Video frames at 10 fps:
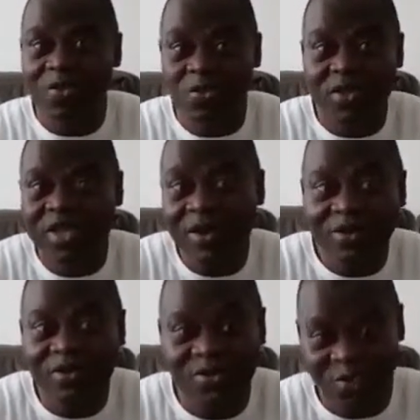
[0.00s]

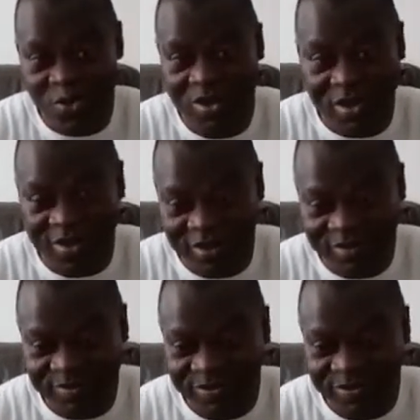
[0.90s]
without doing this,